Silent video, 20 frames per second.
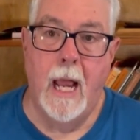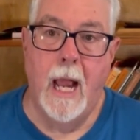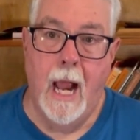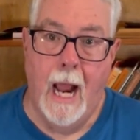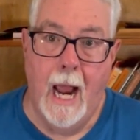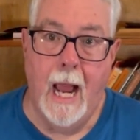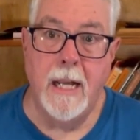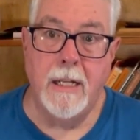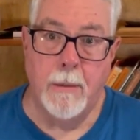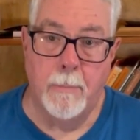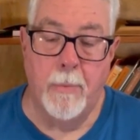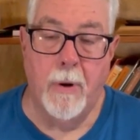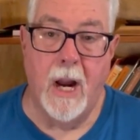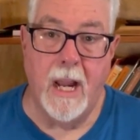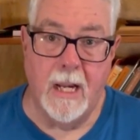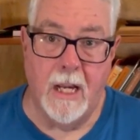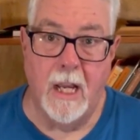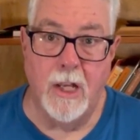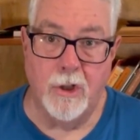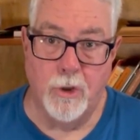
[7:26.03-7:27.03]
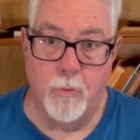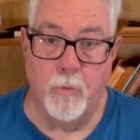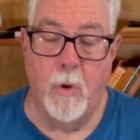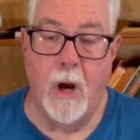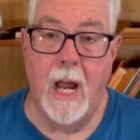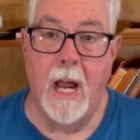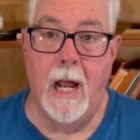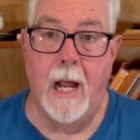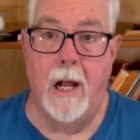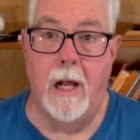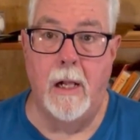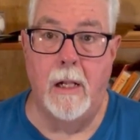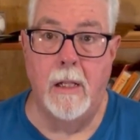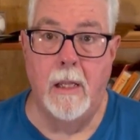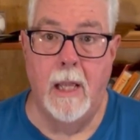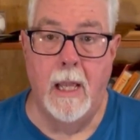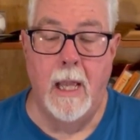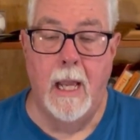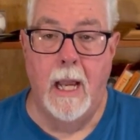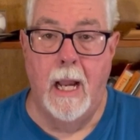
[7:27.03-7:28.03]
had to brake as
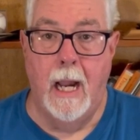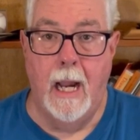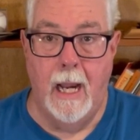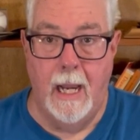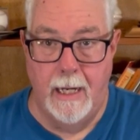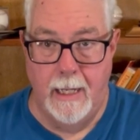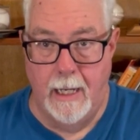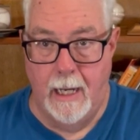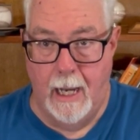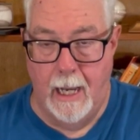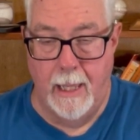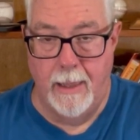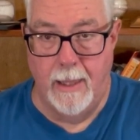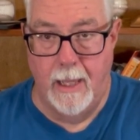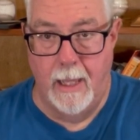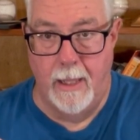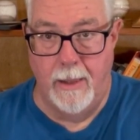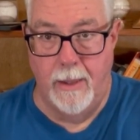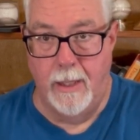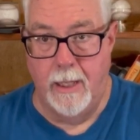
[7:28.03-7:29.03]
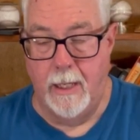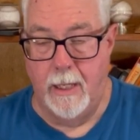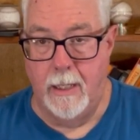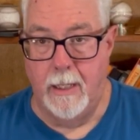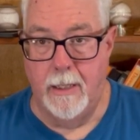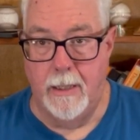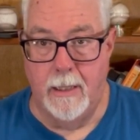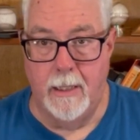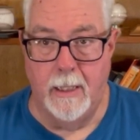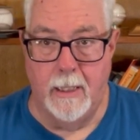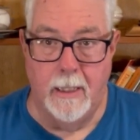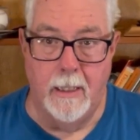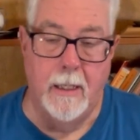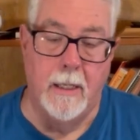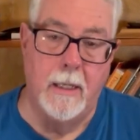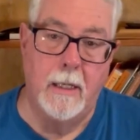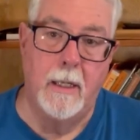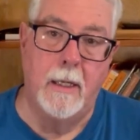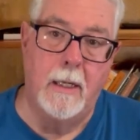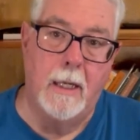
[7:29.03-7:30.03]
well. And then the
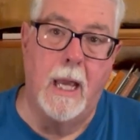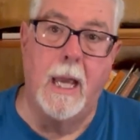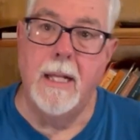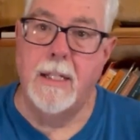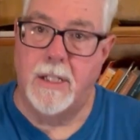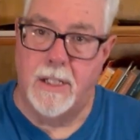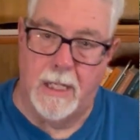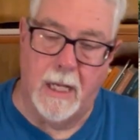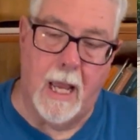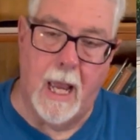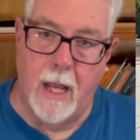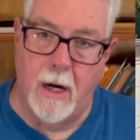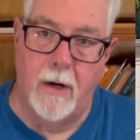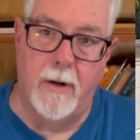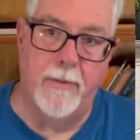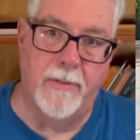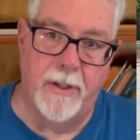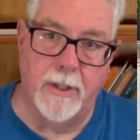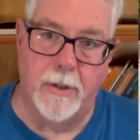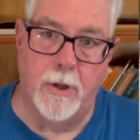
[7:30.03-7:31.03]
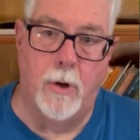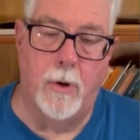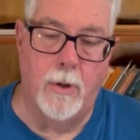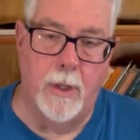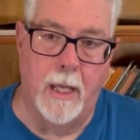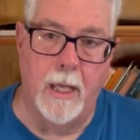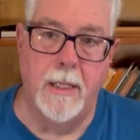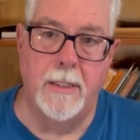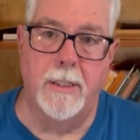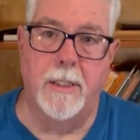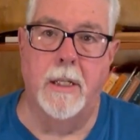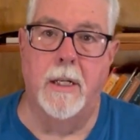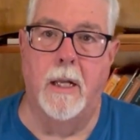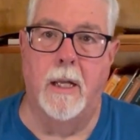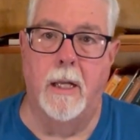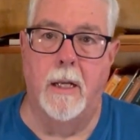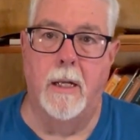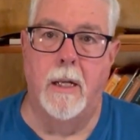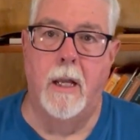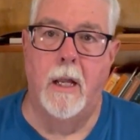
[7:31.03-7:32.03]
instigator of this whole
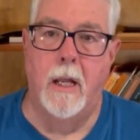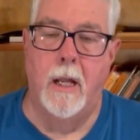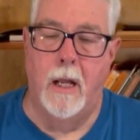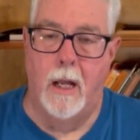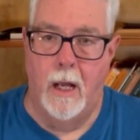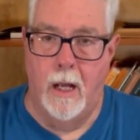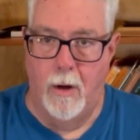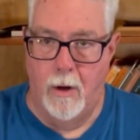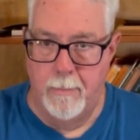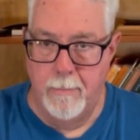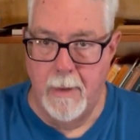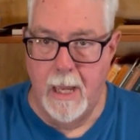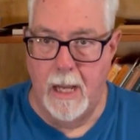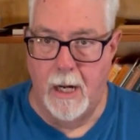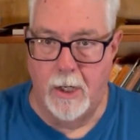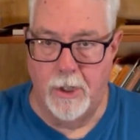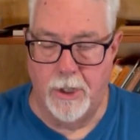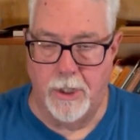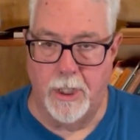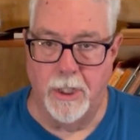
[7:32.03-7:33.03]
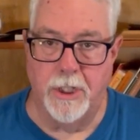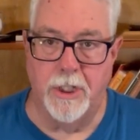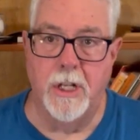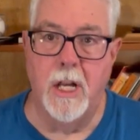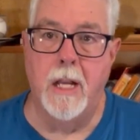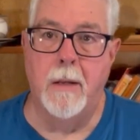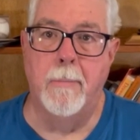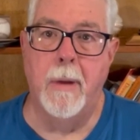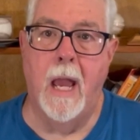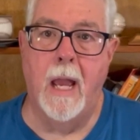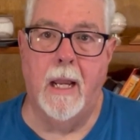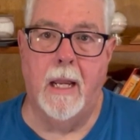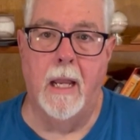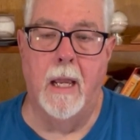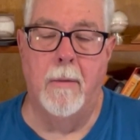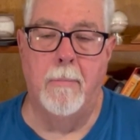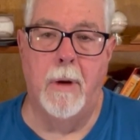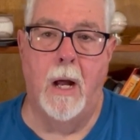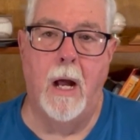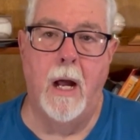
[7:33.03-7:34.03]
incident managed to sneak back
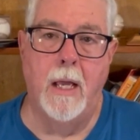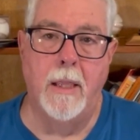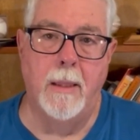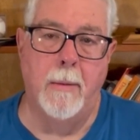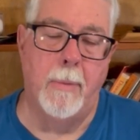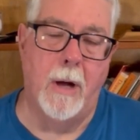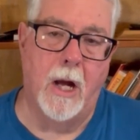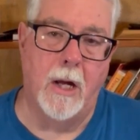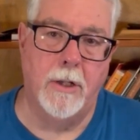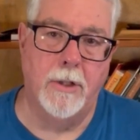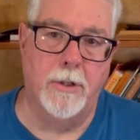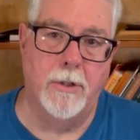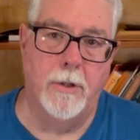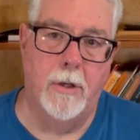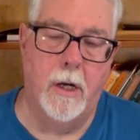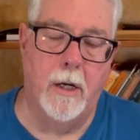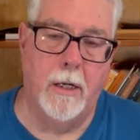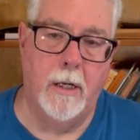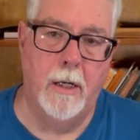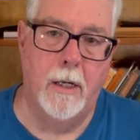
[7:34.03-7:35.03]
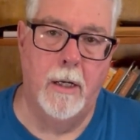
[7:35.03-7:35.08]
in behind the box truck.